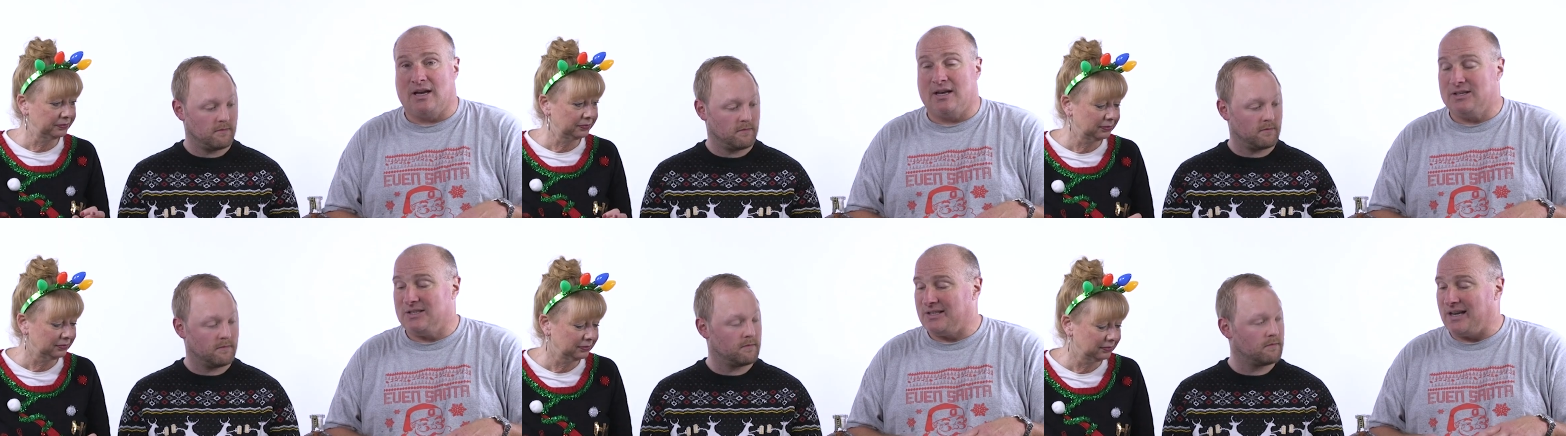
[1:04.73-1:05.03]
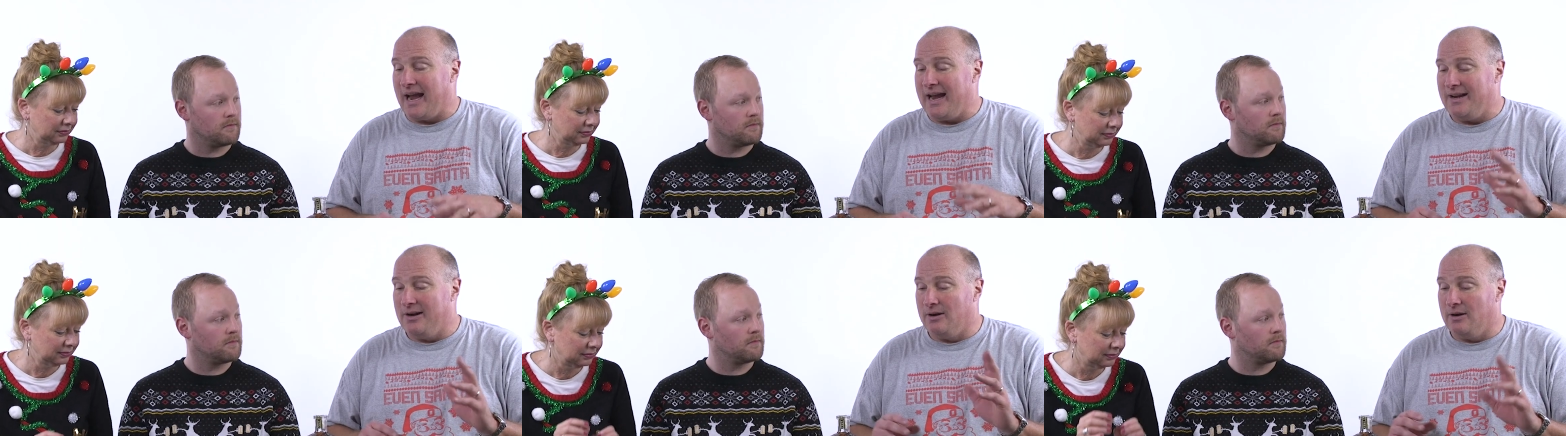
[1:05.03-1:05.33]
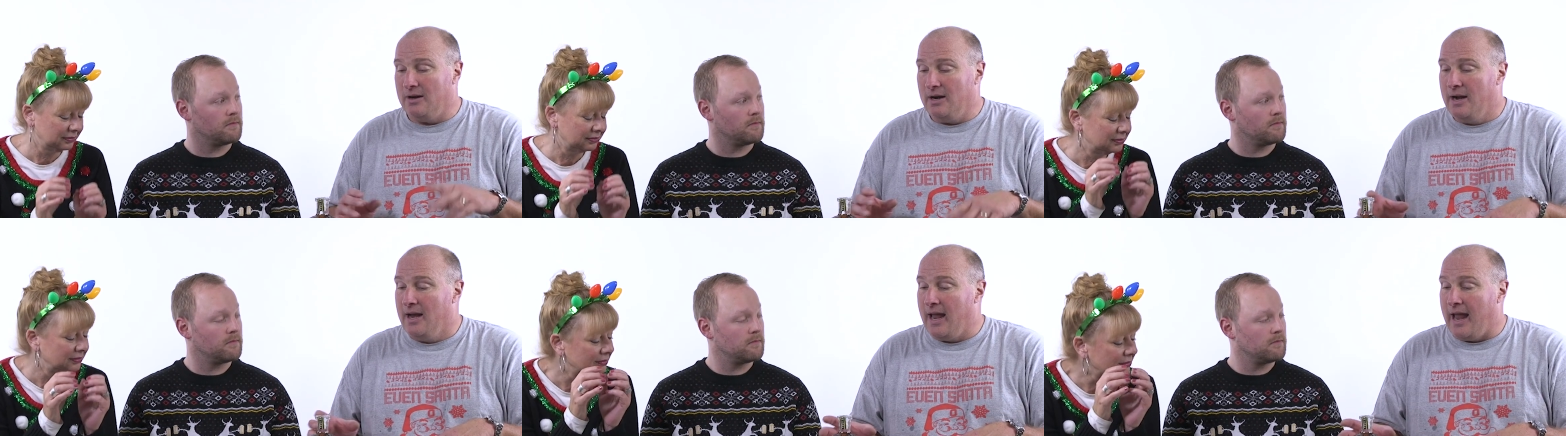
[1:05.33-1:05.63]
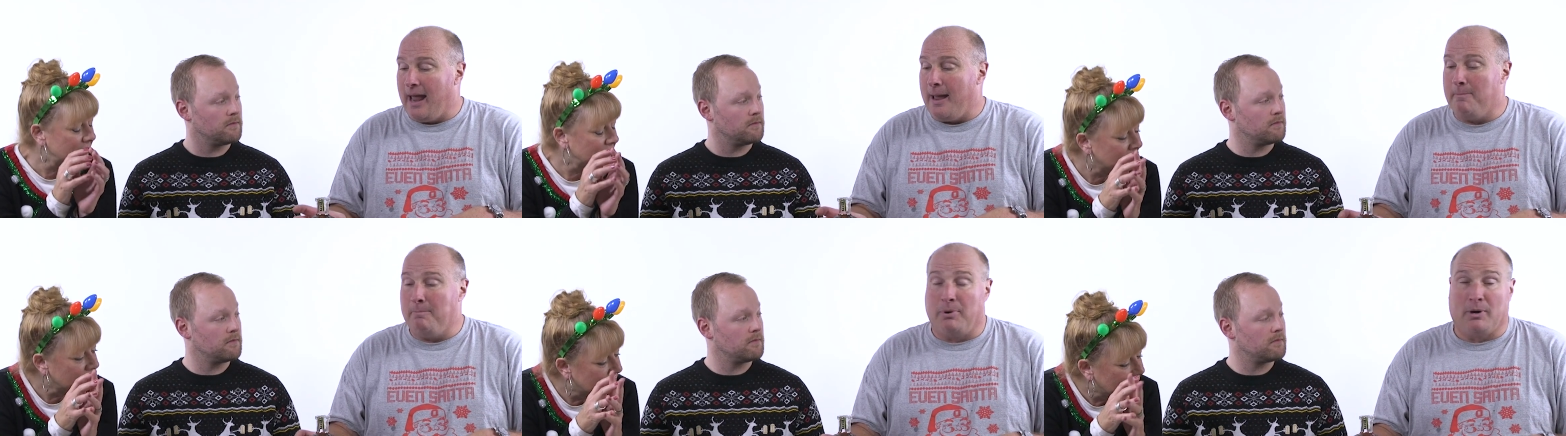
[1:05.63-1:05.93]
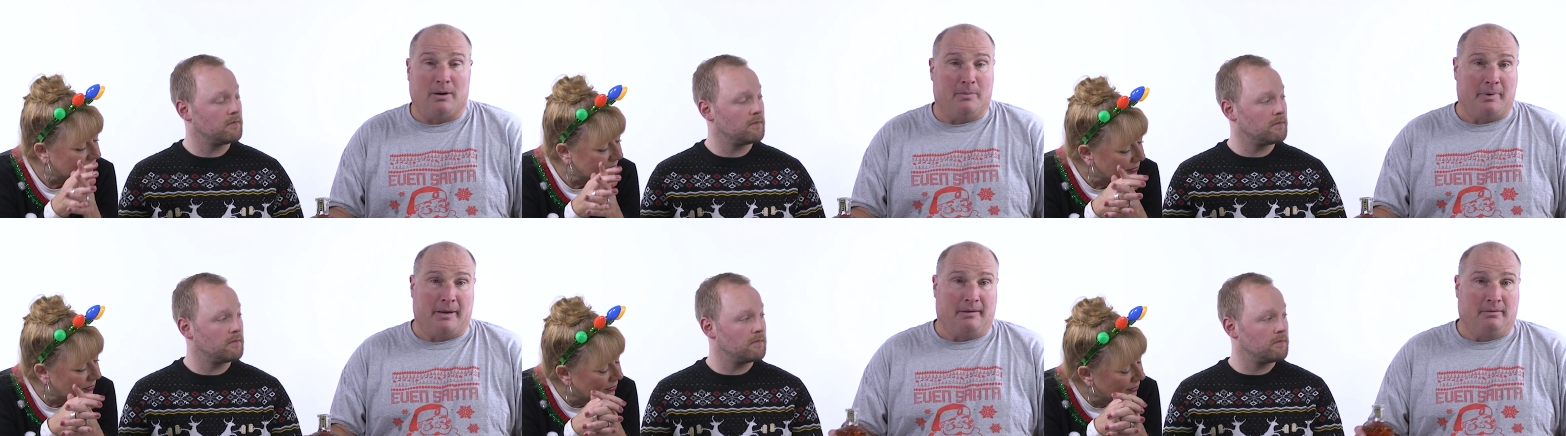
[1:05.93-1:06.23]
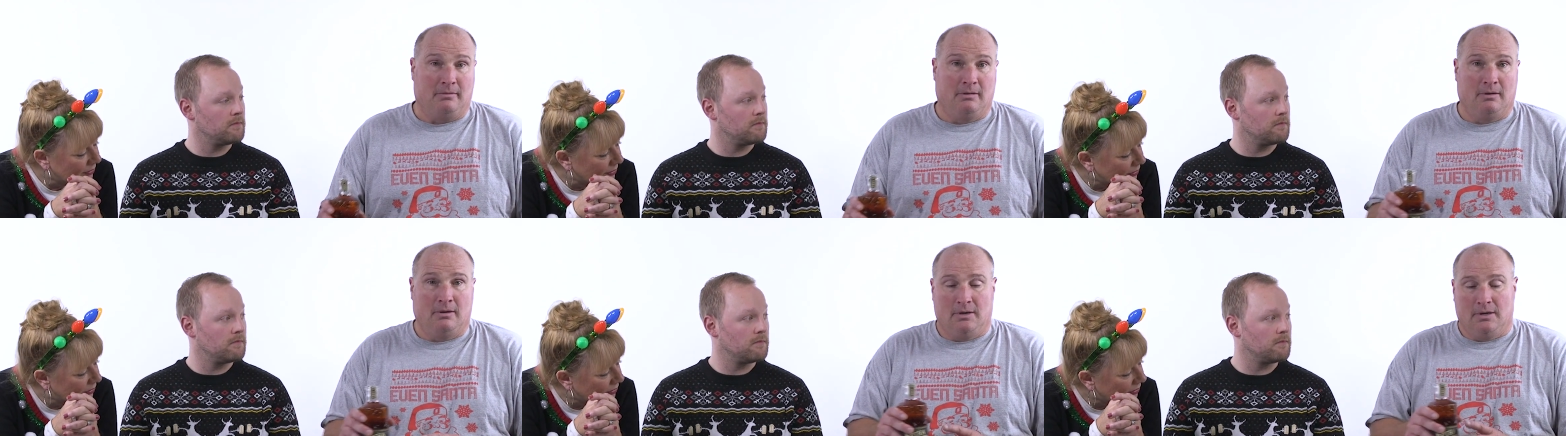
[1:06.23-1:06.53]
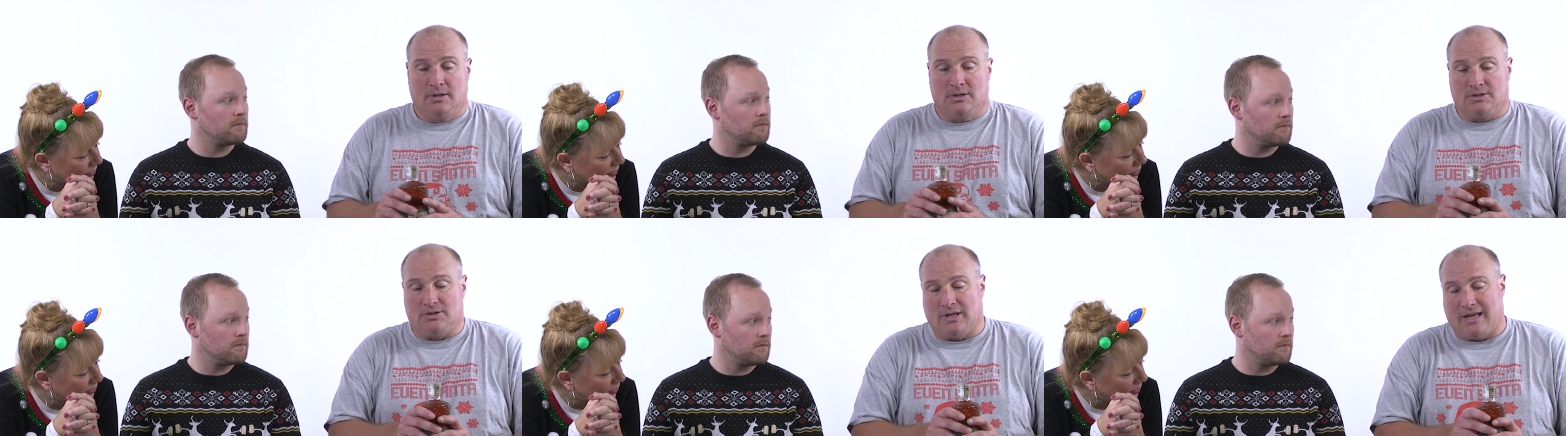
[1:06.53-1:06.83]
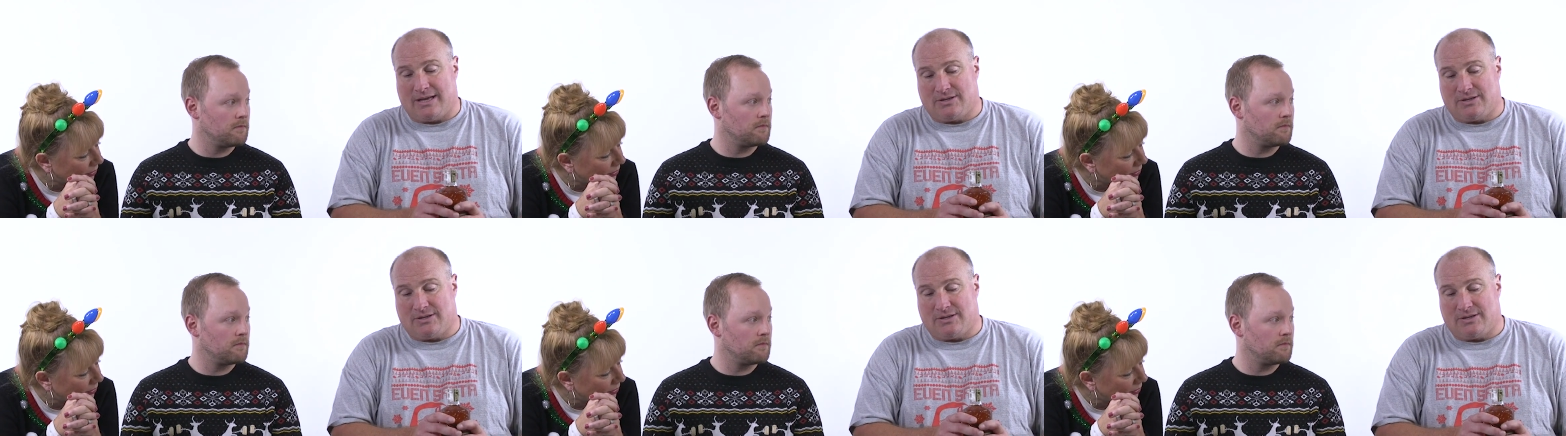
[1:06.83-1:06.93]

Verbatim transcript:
Speaker 1: a cider and bourbon. So